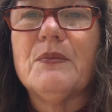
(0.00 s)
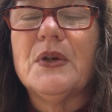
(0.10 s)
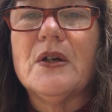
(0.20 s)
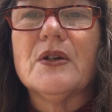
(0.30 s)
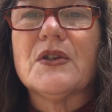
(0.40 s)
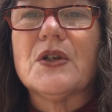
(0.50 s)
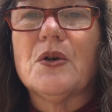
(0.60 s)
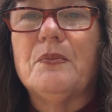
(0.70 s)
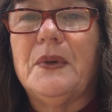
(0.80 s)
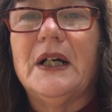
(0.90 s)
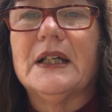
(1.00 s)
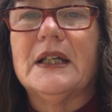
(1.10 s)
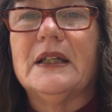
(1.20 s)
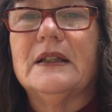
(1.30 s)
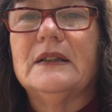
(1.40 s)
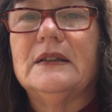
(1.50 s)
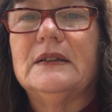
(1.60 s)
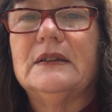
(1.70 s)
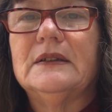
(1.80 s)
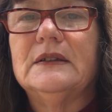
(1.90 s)
pierced her body
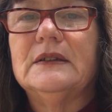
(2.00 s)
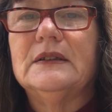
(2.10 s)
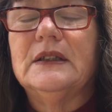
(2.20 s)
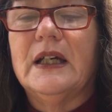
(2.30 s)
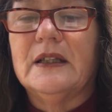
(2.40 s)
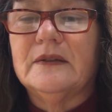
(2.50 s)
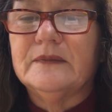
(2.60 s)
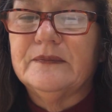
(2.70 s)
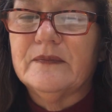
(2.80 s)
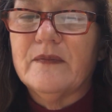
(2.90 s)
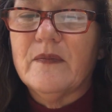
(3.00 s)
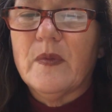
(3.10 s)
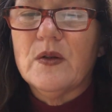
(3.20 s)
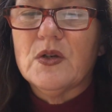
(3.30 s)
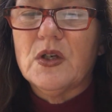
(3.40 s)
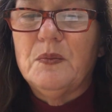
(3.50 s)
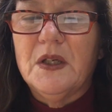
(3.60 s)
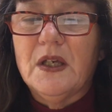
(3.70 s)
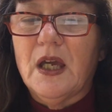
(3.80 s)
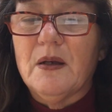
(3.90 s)
and she
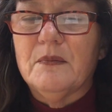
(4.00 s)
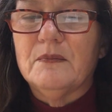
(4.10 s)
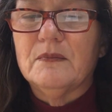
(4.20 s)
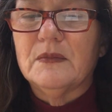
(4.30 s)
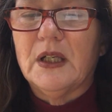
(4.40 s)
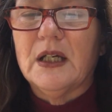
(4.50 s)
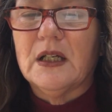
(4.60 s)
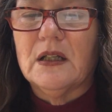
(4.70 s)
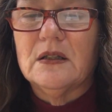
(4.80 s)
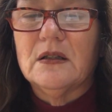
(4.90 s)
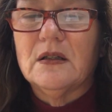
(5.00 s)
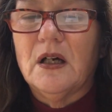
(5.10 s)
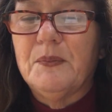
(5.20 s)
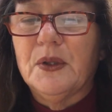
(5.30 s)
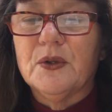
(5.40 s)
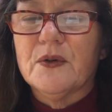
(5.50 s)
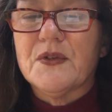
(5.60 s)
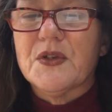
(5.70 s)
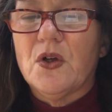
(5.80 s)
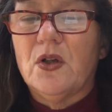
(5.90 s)
became like a pillar of
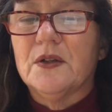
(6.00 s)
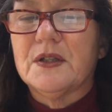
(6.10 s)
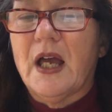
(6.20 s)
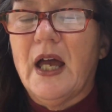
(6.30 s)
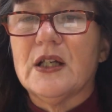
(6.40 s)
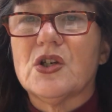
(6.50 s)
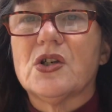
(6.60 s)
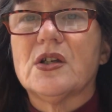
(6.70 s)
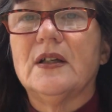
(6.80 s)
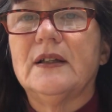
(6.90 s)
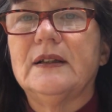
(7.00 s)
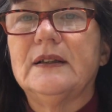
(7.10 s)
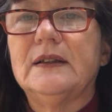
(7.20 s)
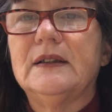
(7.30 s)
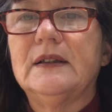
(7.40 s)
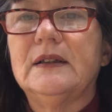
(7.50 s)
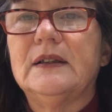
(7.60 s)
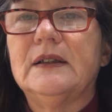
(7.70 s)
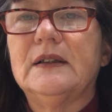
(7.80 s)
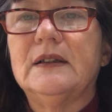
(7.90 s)
salt, ash
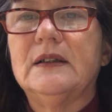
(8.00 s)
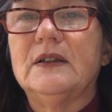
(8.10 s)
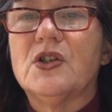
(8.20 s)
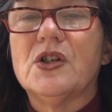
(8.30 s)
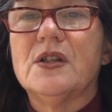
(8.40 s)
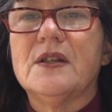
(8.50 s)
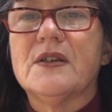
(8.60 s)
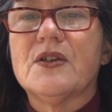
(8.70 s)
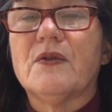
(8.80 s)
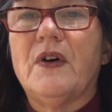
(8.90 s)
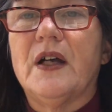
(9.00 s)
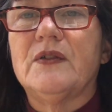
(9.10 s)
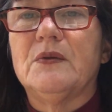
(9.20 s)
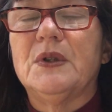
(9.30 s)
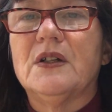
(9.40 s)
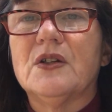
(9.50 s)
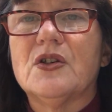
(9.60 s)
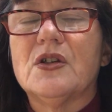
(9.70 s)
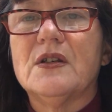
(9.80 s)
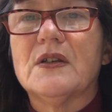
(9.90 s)
she didn't survive it because
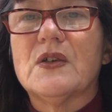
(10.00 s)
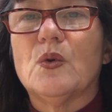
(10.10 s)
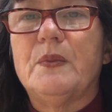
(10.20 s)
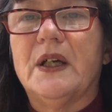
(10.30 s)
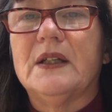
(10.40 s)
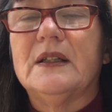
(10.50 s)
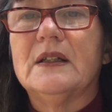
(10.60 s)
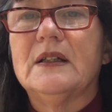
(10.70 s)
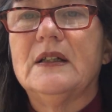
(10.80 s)
she disobeyed.